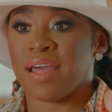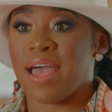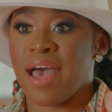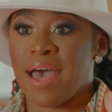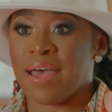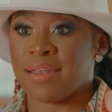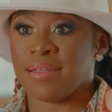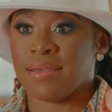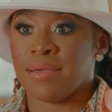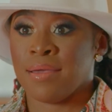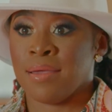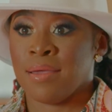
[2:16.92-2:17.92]
that I had
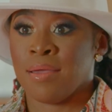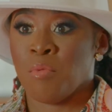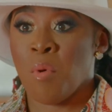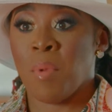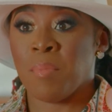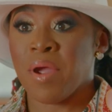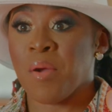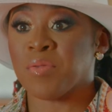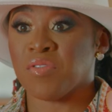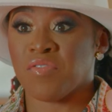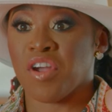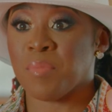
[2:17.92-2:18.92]
when my
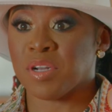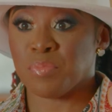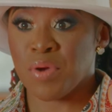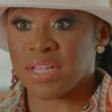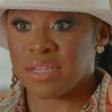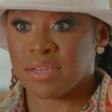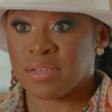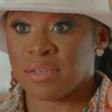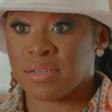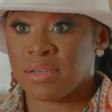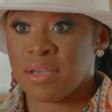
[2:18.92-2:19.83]
parents is very much present.